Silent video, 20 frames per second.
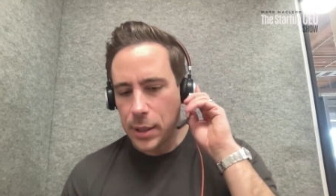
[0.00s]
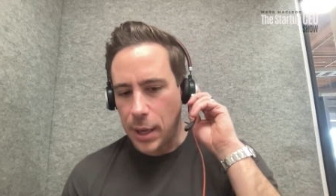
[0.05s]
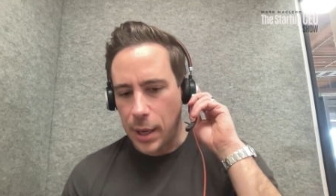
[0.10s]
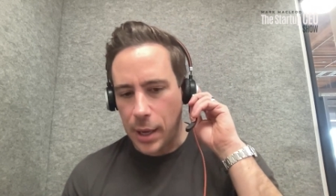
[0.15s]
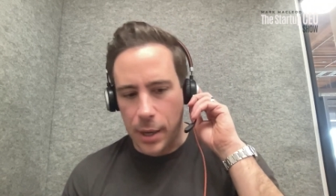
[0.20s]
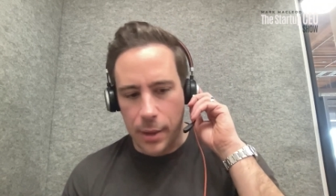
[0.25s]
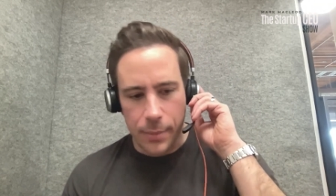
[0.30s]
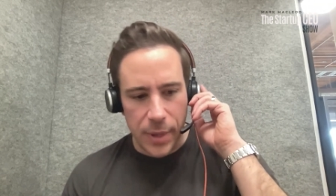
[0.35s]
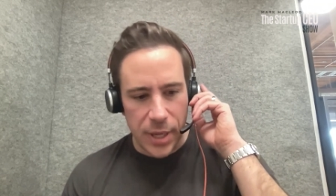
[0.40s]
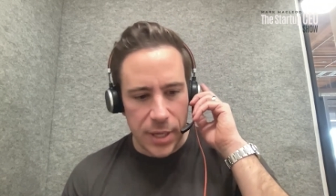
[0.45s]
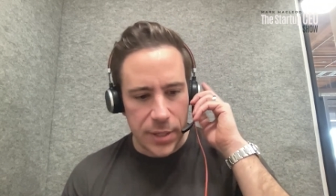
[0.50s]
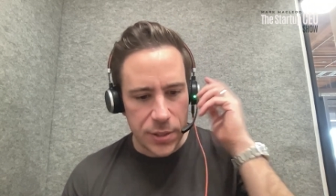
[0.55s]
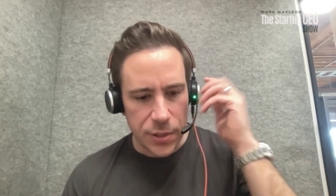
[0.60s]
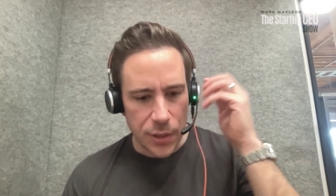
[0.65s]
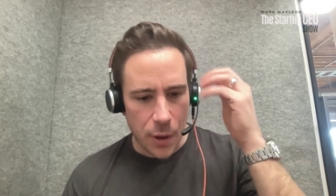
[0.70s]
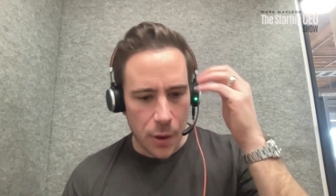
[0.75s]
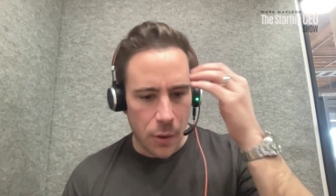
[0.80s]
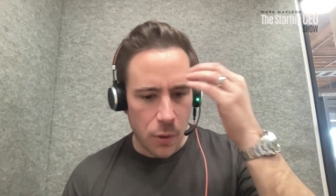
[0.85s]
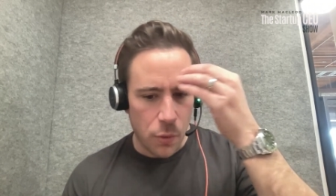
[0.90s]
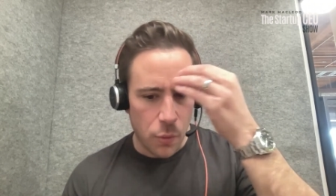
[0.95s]
and
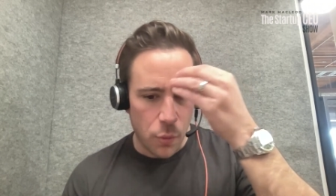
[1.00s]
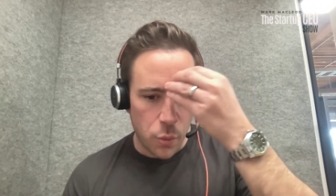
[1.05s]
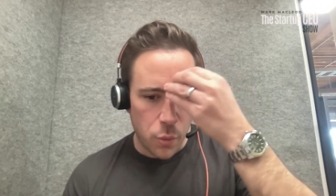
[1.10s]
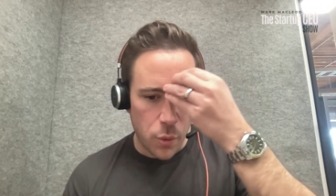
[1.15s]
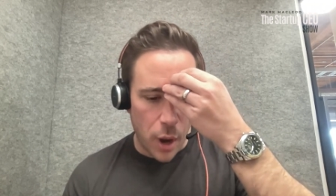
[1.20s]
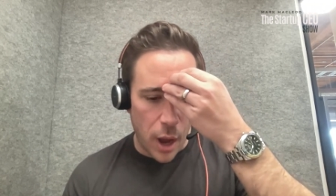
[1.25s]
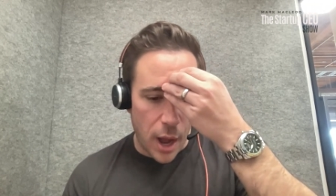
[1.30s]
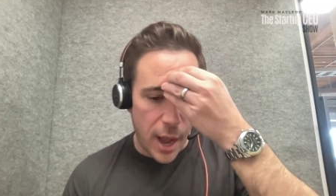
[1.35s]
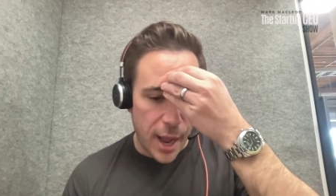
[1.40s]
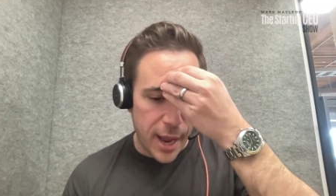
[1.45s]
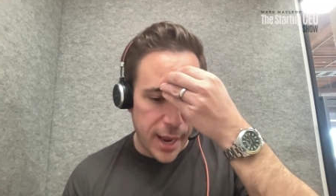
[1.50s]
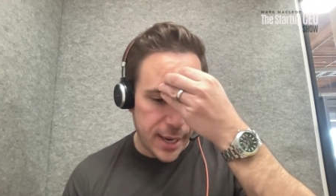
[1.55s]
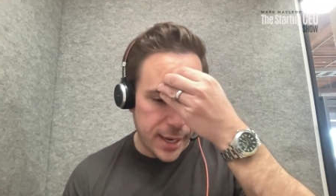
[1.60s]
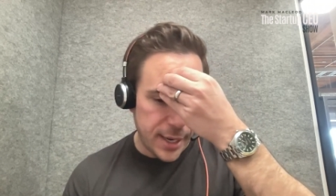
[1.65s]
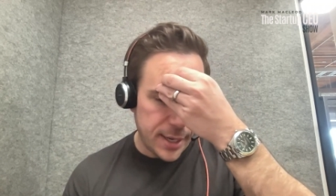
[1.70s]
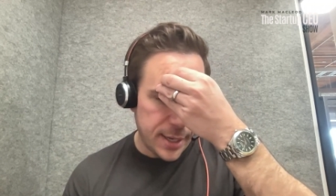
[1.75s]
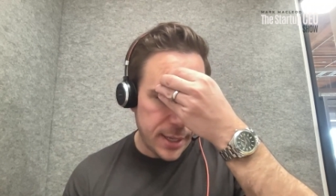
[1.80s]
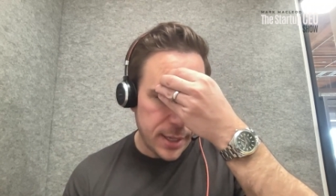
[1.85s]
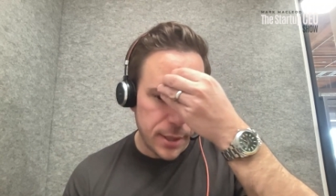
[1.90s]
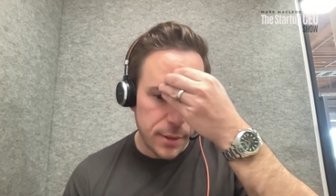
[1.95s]
so
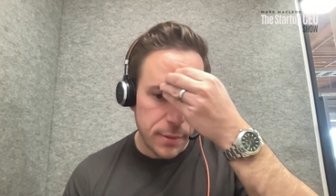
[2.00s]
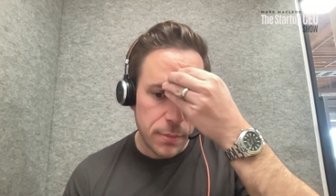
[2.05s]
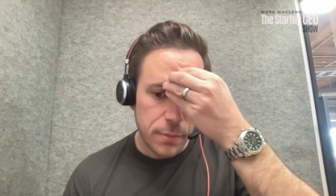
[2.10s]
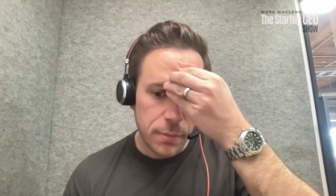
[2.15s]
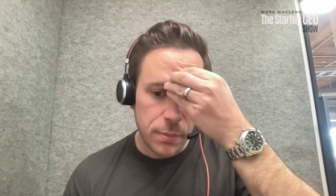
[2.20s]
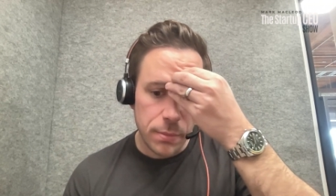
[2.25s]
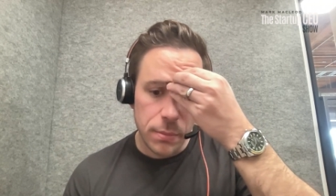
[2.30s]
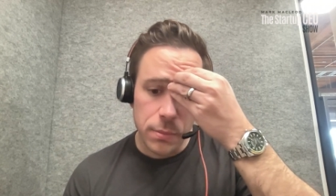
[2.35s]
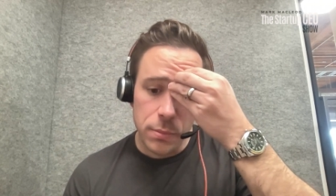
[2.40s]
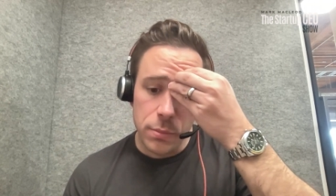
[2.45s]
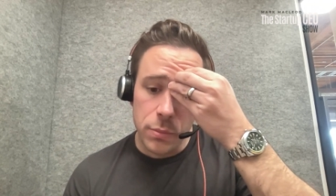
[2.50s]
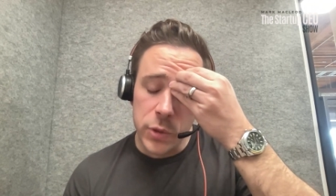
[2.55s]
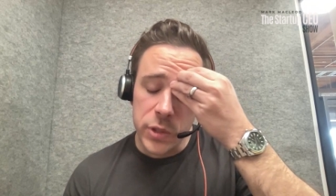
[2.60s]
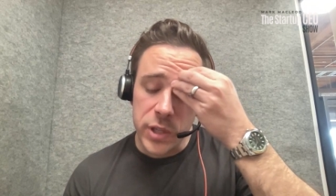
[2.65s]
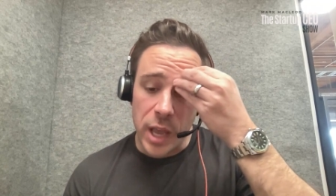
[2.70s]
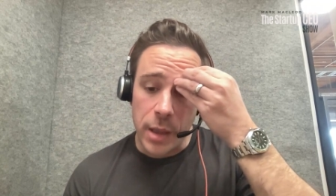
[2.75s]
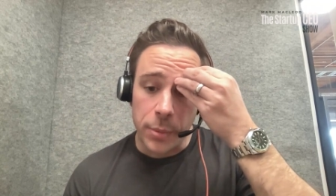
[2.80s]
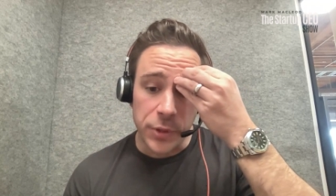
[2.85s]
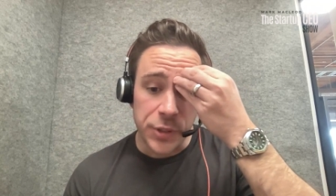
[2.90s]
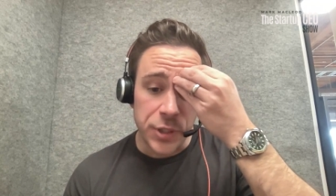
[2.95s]
I
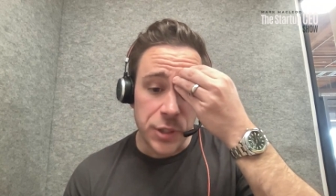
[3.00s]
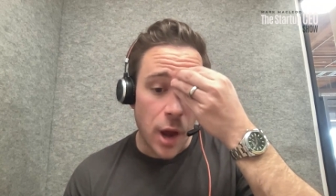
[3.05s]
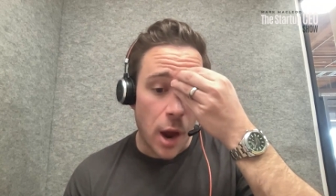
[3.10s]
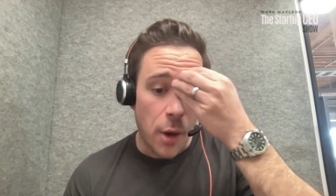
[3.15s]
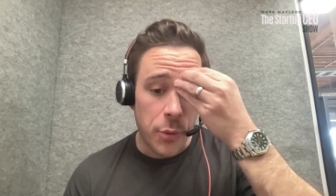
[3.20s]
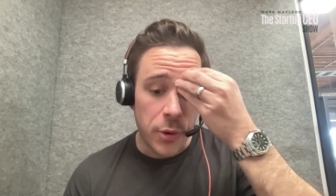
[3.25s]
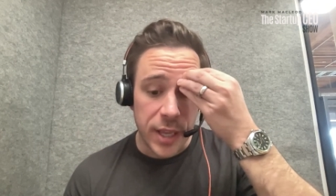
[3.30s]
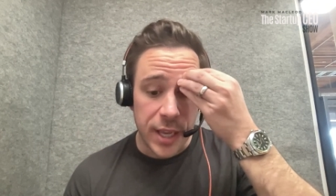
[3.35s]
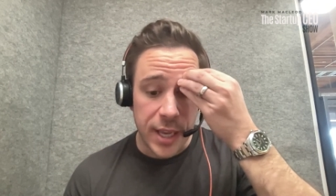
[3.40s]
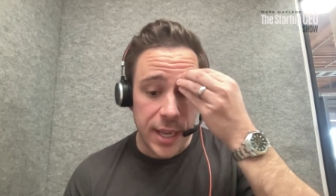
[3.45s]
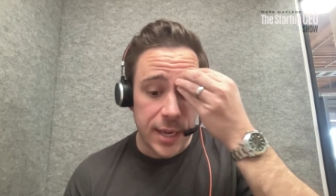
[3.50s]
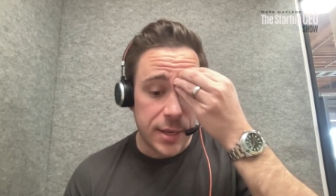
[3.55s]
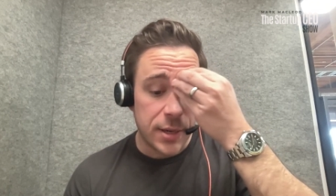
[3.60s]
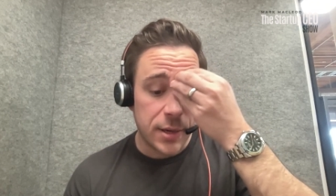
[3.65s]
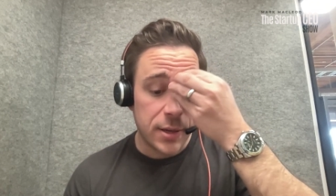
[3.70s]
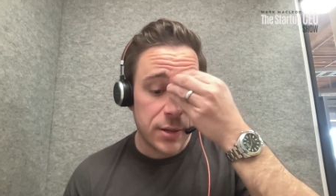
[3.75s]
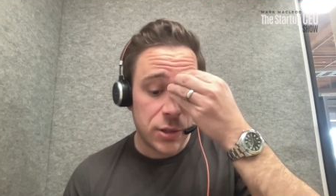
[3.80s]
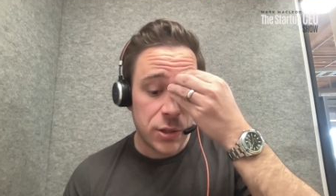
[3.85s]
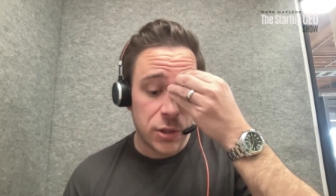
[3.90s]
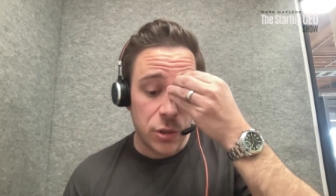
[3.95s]
was able to not really get
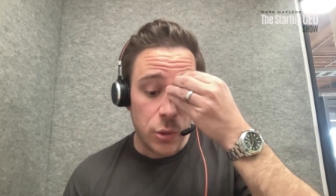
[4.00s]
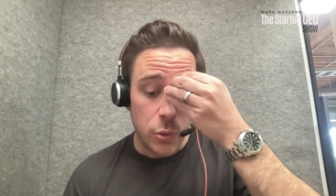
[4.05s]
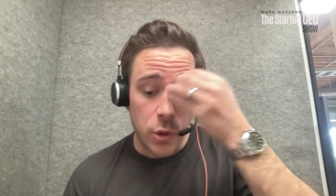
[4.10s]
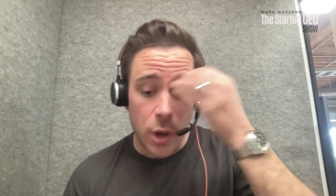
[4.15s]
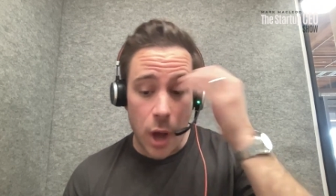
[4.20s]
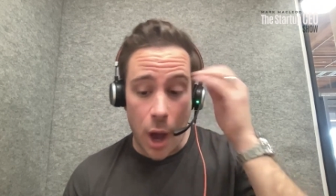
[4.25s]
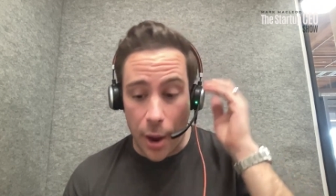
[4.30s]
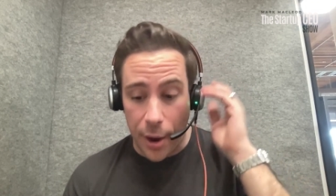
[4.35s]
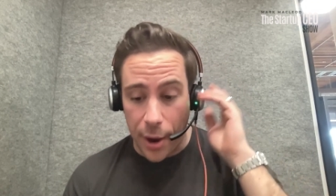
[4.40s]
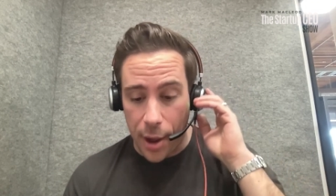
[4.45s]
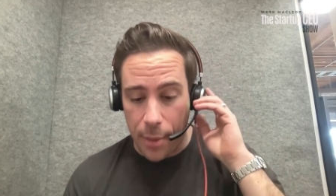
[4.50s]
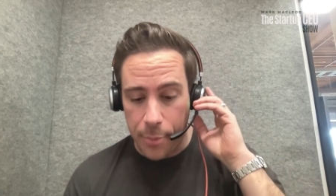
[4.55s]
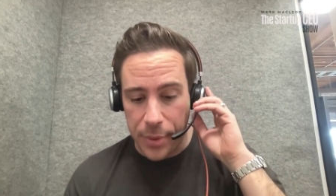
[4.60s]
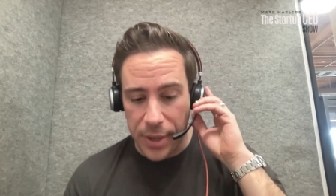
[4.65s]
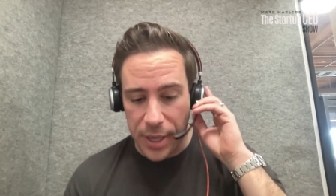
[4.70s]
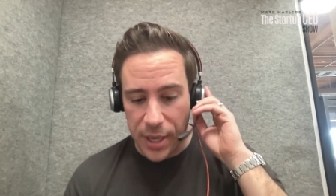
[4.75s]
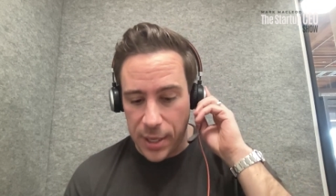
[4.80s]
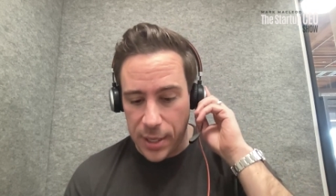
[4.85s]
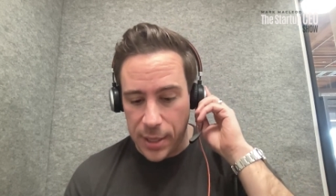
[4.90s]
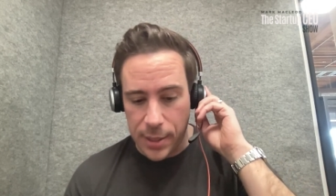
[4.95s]
too caught
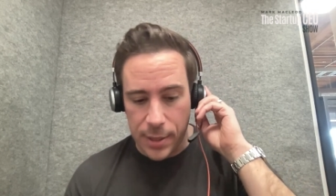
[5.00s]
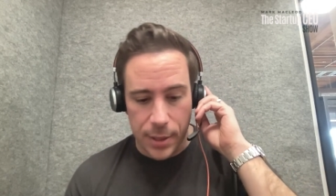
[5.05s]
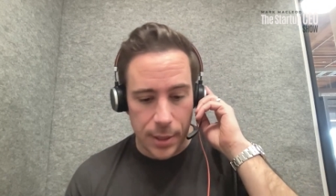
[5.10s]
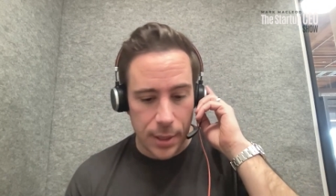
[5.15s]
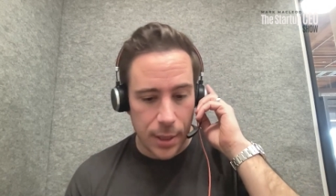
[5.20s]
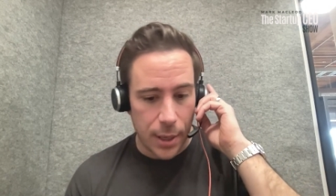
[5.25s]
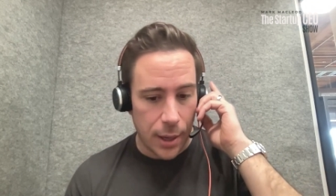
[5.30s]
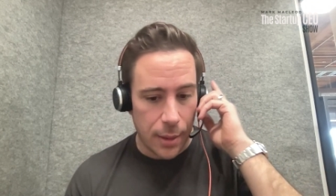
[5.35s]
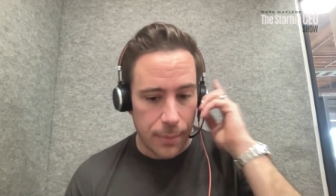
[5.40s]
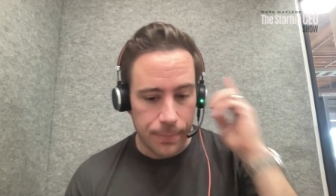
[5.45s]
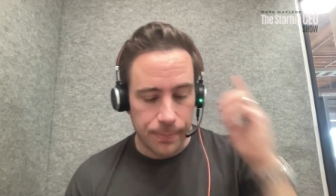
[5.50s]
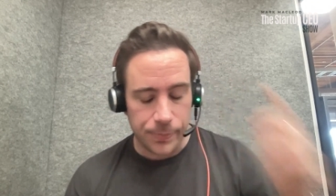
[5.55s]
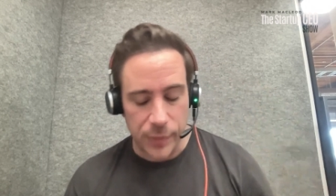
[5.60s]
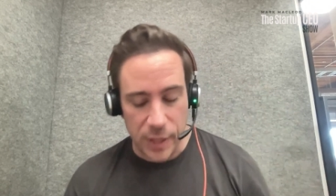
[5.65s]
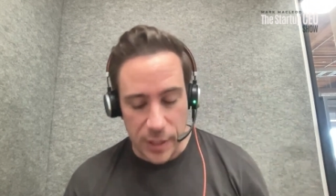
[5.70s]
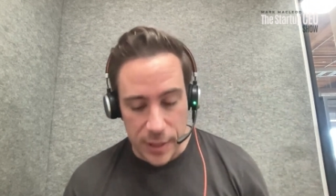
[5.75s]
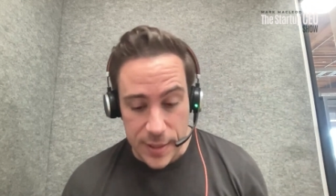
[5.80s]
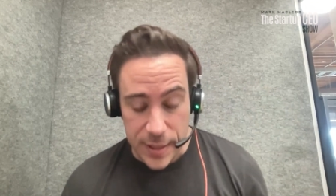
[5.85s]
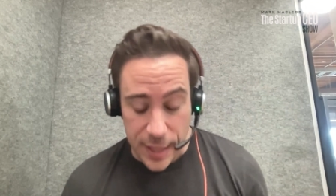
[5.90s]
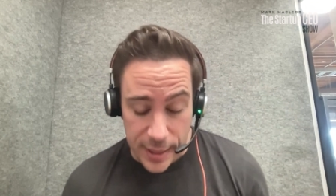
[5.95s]
up in, at
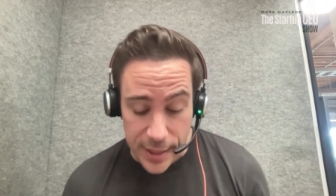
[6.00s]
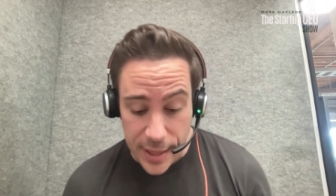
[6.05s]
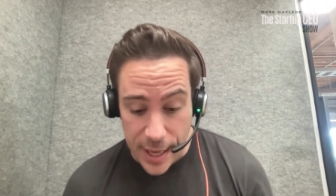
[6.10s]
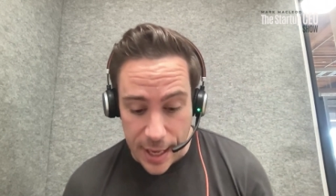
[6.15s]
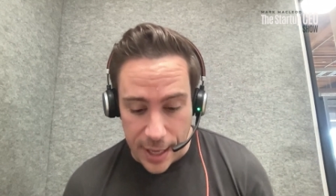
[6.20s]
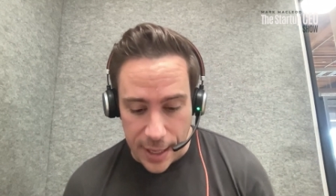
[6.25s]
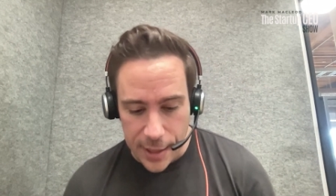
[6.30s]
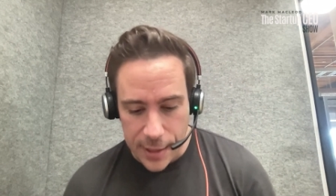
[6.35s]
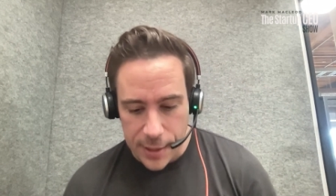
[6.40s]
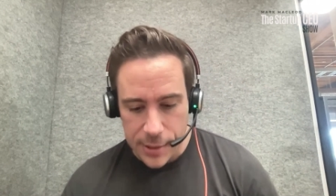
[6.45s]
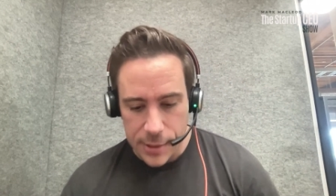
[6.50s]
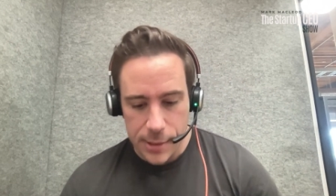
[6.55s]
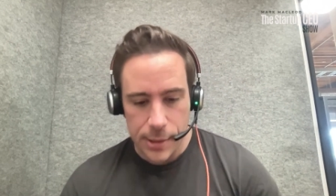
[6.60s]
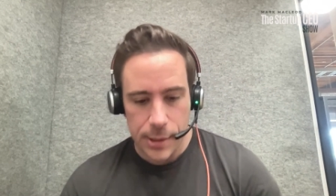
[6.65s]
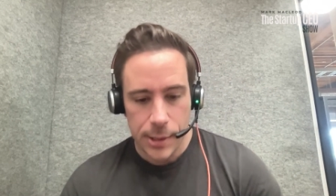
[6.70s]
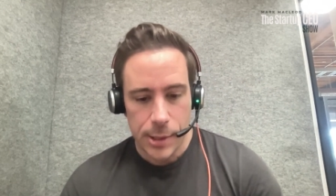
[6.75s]
least I think,